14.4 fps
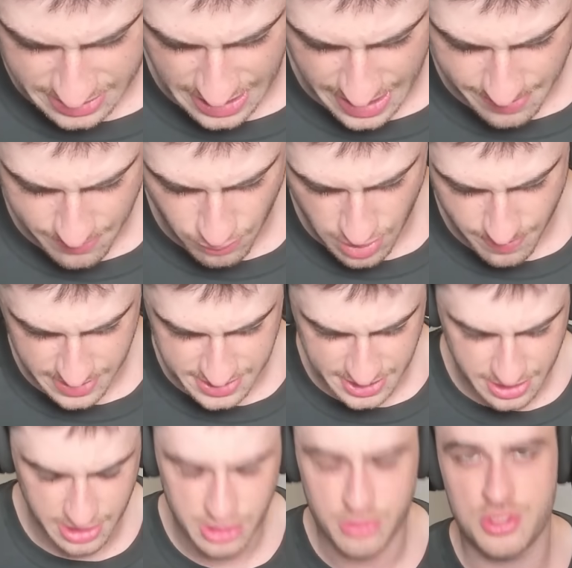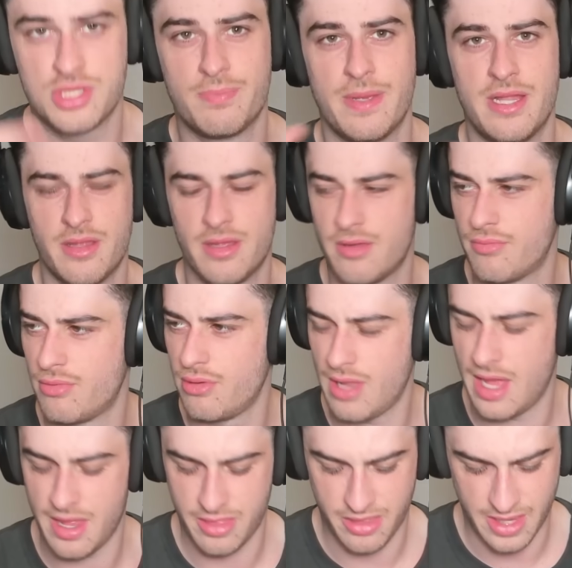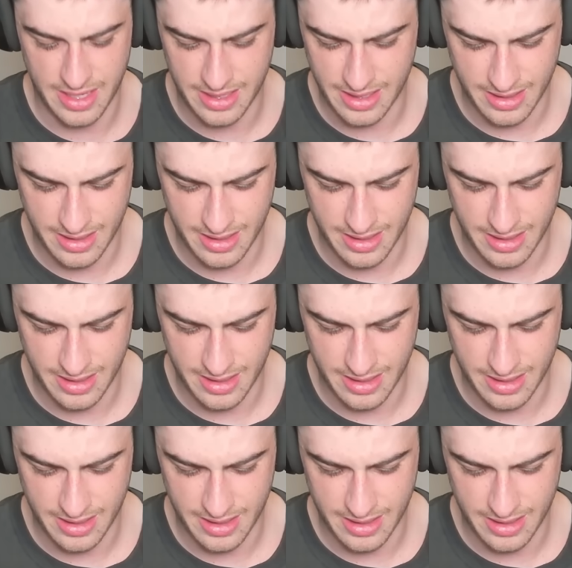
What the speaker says: game where basically you spin the roulette thing,